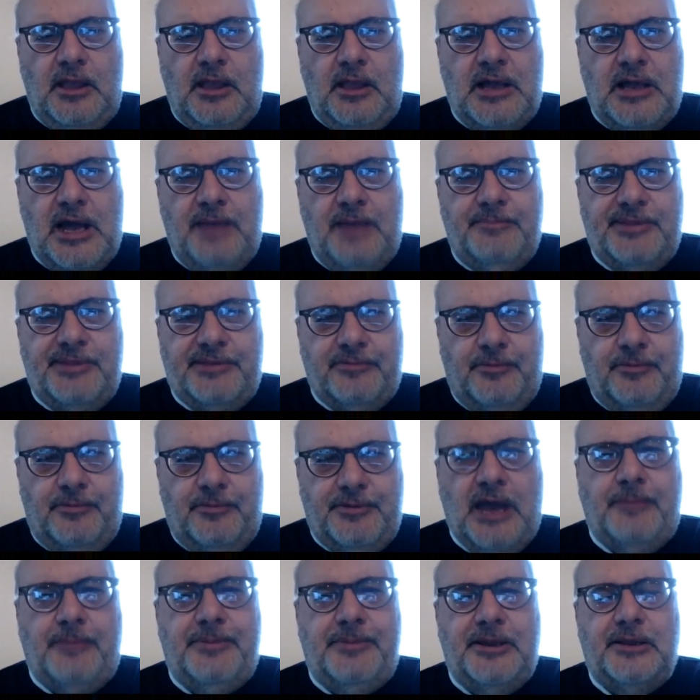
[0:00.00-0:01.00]
comes from
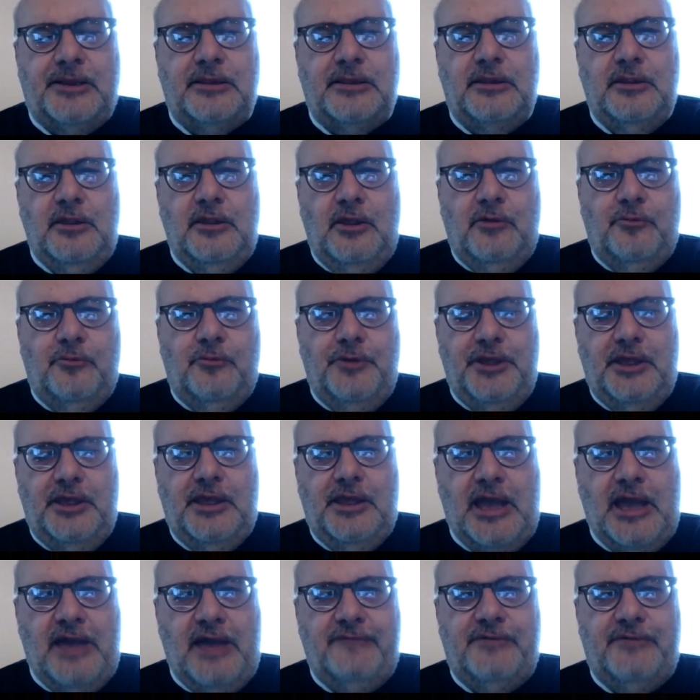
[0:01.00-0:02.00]
capital, we
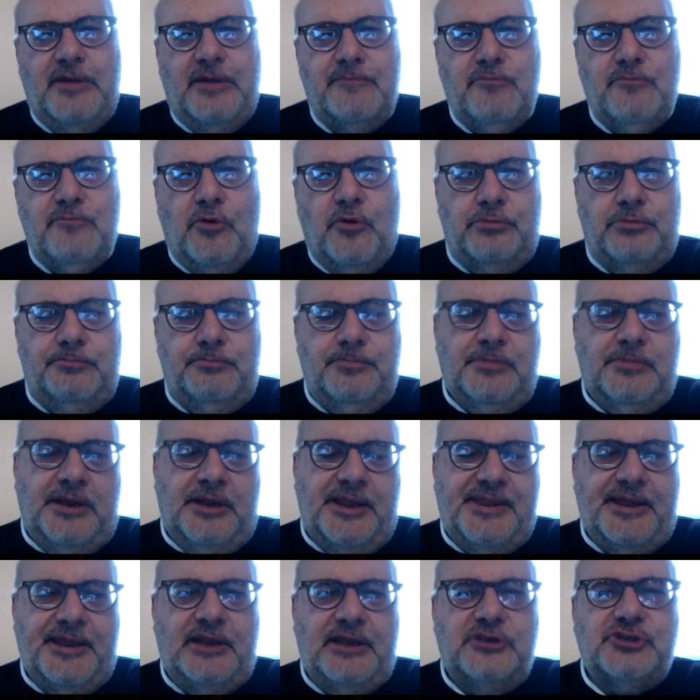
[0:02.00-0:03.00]
have a more,
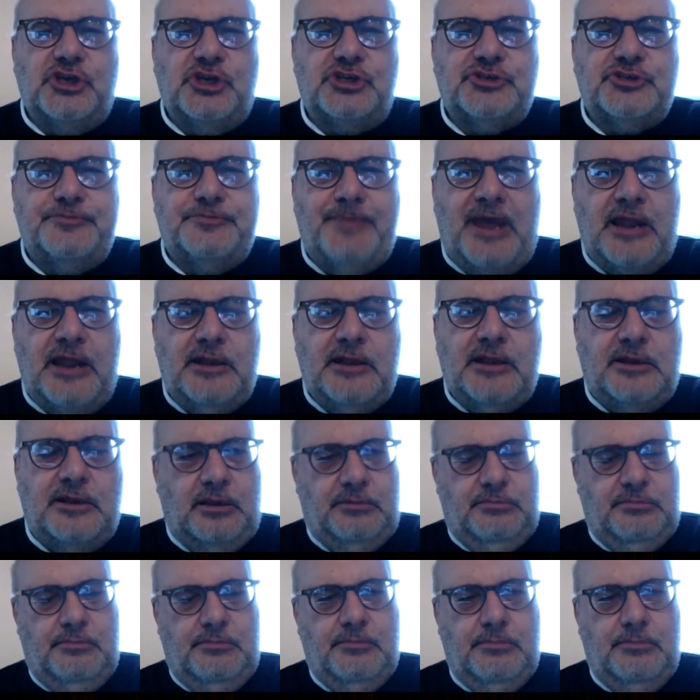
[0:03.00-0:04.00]
let's say,
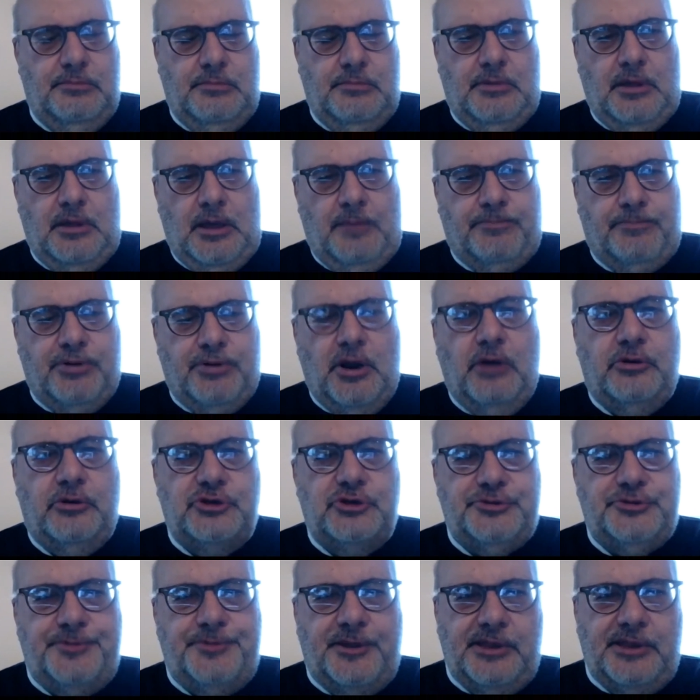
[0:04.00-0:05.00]
judgmental
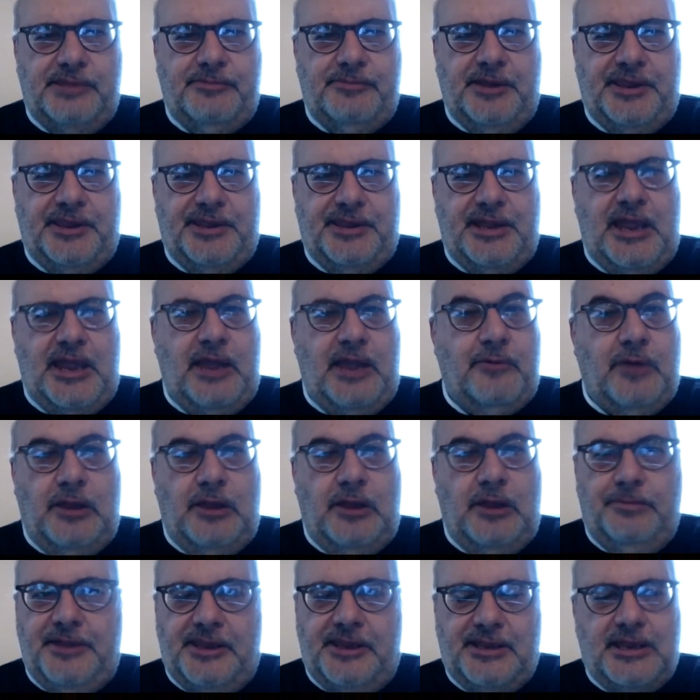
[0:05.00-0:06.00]
approach, because we say,
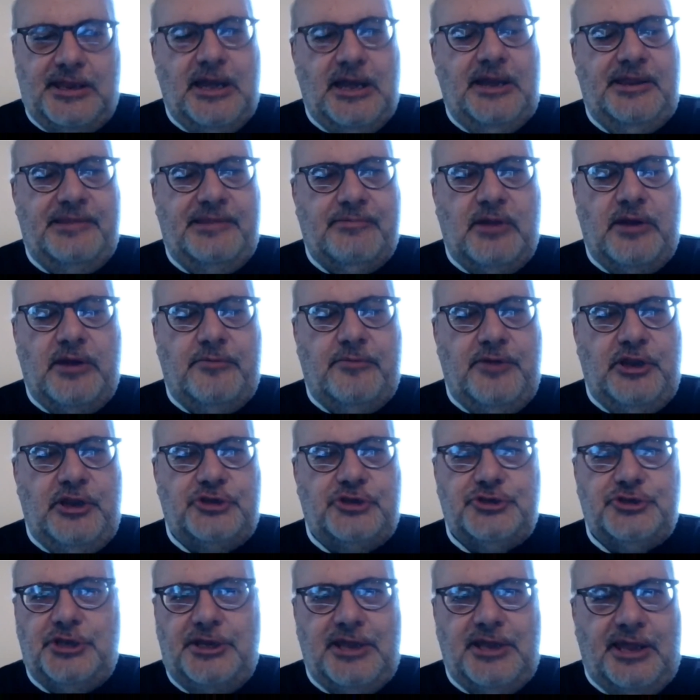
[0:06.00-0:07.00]
well, this guy is very rich,
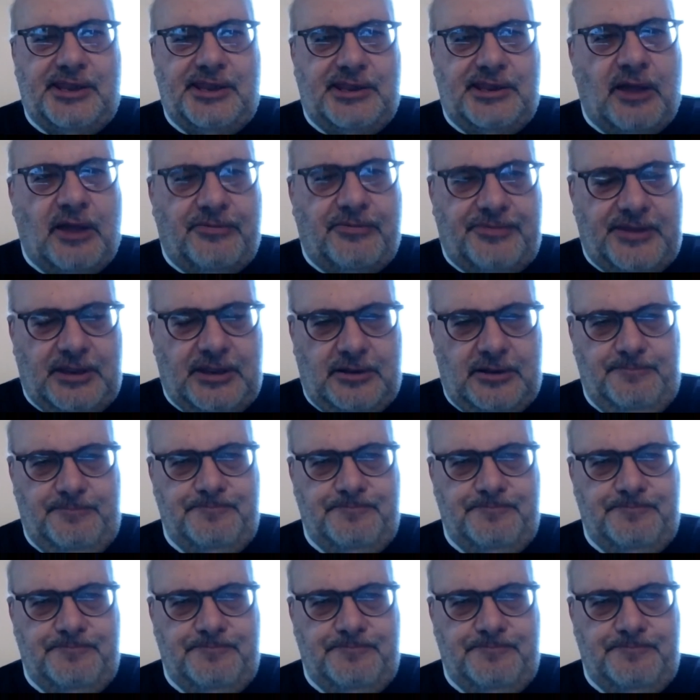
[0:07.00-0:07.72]
he does nothing.